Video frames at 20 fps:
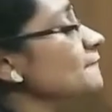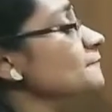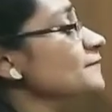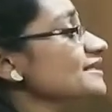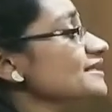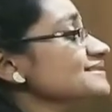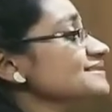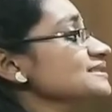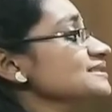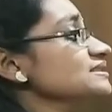
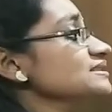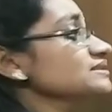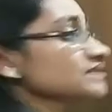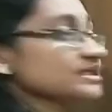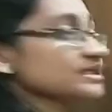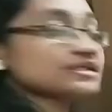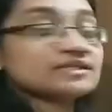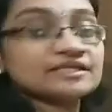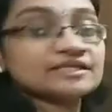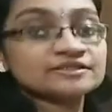present
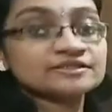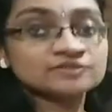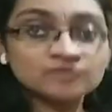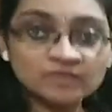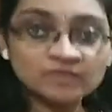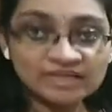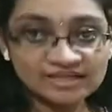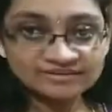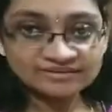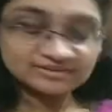in a
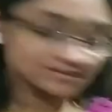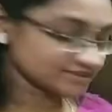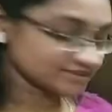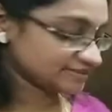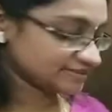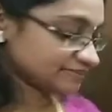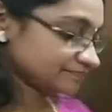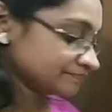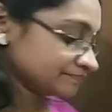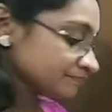solar
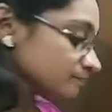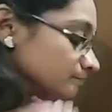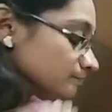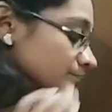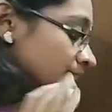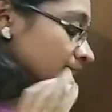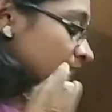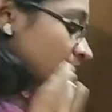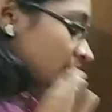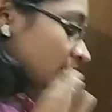system.
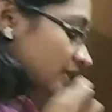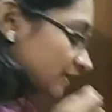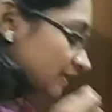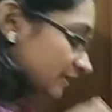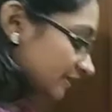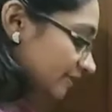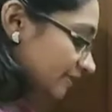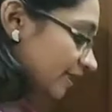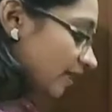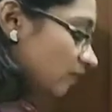
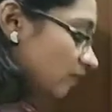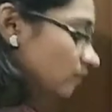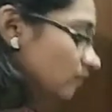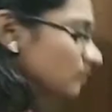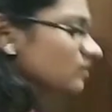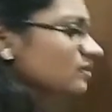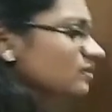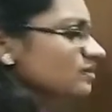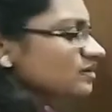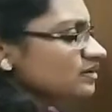Now,
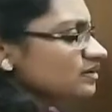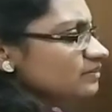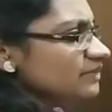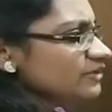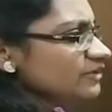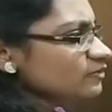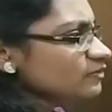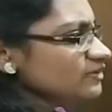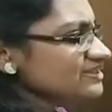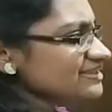
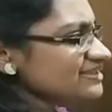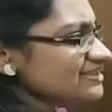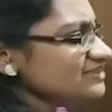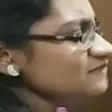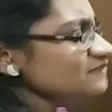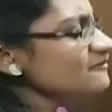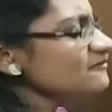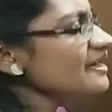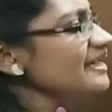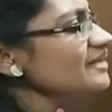my question
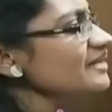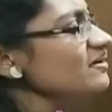is, why